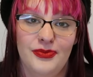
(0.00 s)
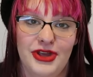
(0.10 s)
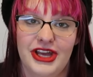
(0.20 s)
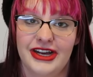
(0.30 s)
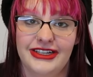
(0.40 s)

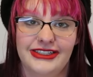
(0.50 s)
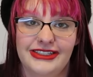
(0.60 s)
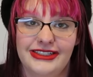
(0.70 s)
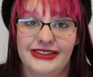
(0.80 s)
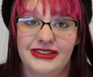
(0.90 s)

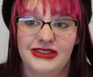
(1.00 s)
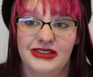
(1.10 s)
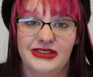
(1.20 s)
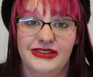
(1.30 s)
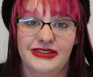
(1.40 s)
because
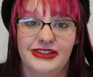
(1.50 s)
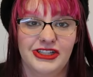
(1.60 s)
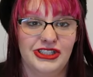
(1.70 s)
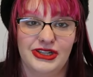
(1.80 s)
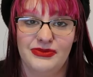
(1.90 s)

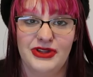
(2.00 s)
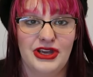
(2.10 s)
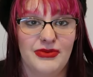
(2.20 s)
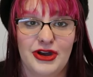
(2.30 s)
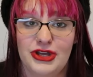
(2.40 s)
there's
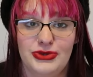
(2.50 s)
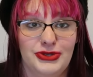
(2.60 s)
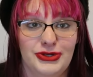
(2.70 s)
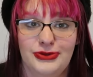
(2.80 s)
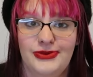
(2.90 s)
something about
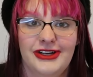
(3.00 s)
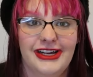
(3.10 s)
YouTube